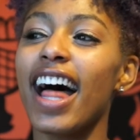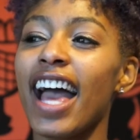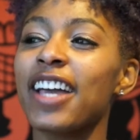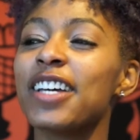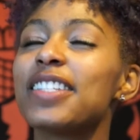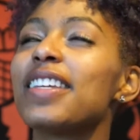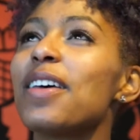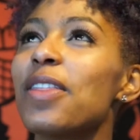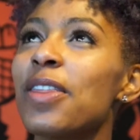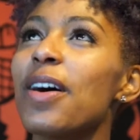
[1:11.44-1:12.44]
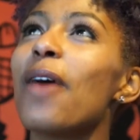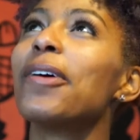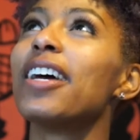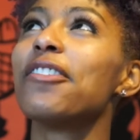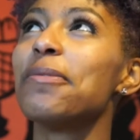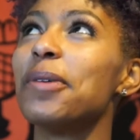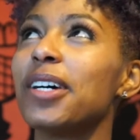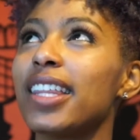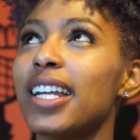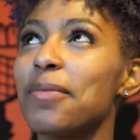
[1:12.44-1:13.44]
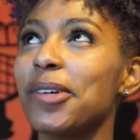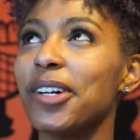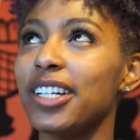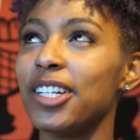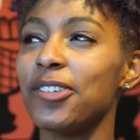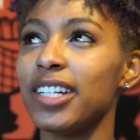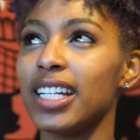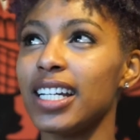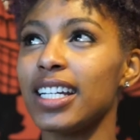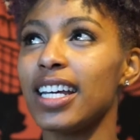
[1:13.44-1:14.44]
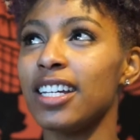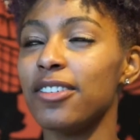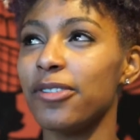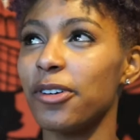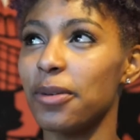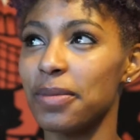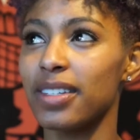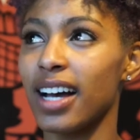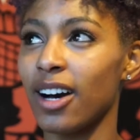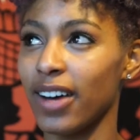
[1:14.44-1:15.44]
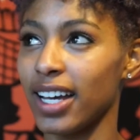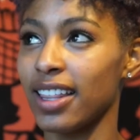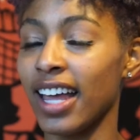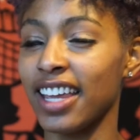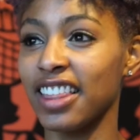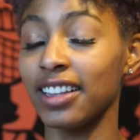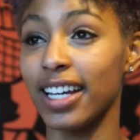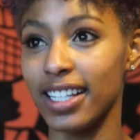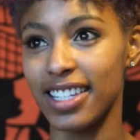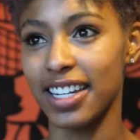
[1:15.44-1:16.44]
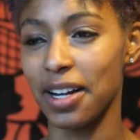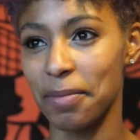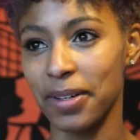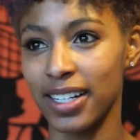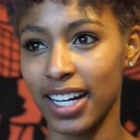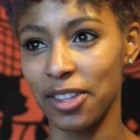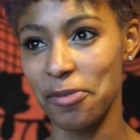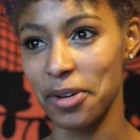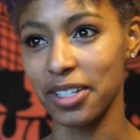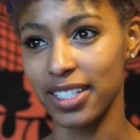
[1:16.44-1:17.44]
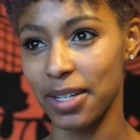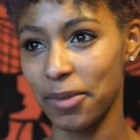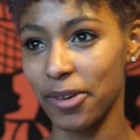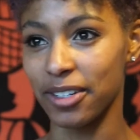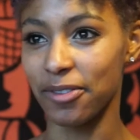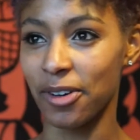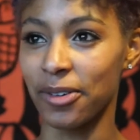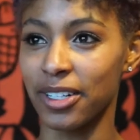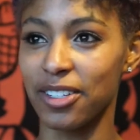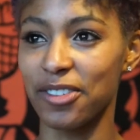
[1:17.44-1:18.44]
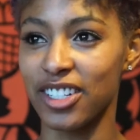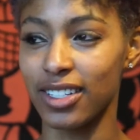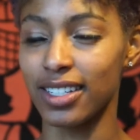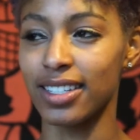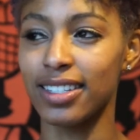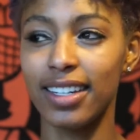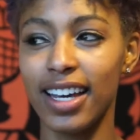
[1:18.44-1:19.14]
because whatever book that I'm currently reading informs how I, like the lens that I'm putting on the world as I'm going forward, which is